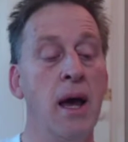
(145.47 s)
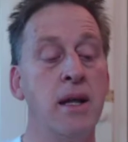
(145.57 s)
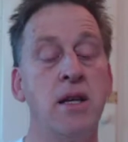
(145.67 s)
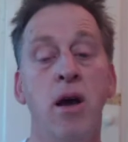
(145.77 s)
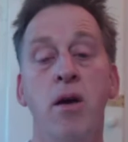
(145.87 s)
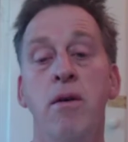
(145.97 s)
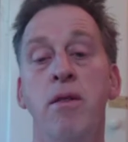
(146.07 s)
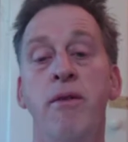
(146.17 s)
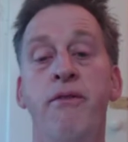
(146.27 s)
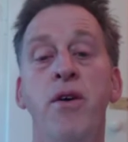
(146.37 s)
So
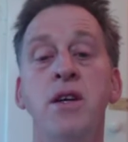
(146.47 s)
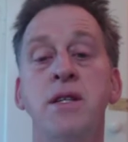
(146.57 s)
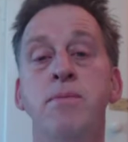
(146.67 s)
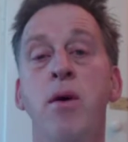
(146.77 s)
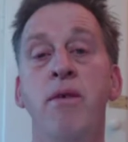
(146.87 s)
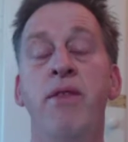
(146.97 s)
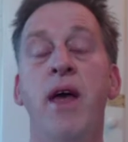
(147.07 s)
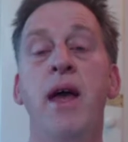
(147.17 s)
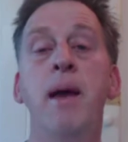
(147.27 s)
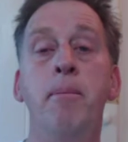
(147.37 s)
the first move
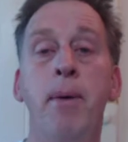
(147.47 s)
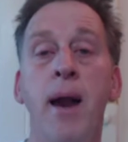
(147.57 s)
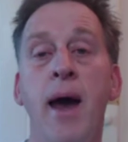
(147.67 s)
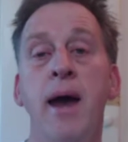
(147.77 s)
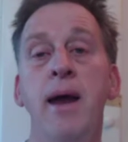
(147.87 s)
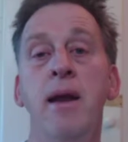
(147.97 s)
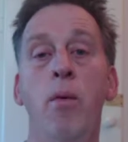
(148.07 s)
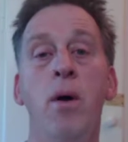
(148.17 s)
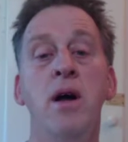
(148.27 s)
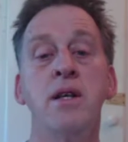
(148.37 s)
that he played
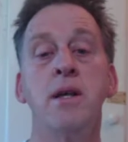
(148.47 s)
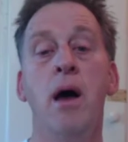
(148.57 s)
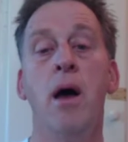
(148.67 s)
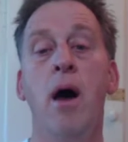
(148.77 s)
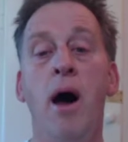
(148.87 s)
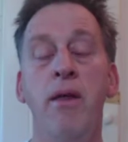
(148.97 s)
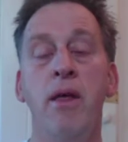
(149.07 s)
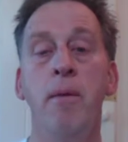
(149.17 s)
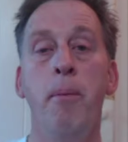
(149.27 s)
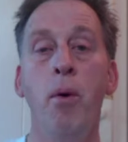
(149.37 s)
was
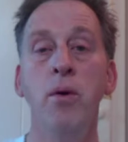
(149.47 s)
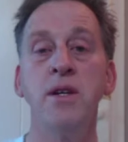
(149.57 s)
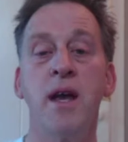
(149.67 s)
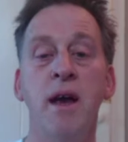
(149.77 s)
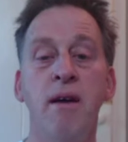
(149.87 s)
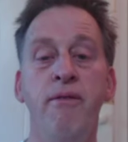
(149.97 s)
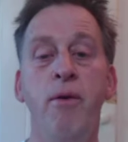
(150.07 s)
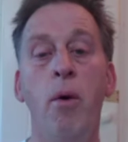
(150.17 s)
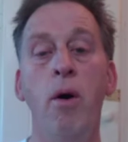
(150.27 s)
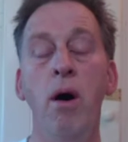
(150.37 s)
either pawn to king
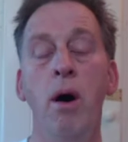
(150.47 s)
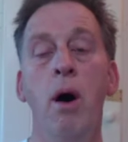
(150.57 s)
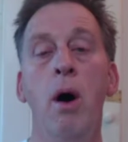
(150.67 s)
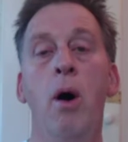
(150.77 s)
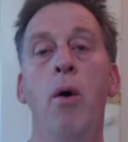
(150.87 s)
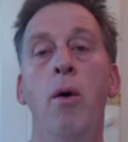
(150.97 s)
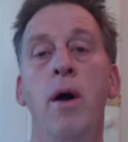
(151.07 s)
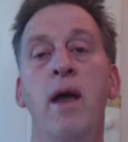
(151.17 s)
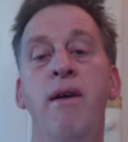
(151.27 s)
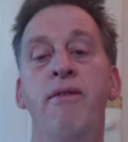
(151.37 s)
4 or
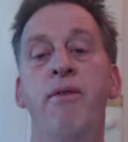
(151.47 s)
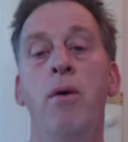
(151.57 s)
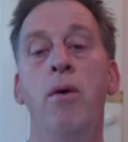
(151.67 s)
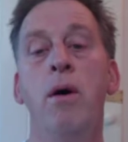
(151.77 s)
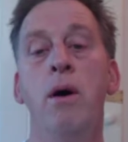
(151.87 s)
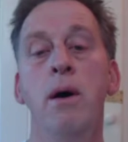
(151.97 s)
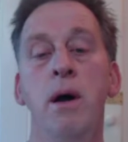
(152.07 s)
e4,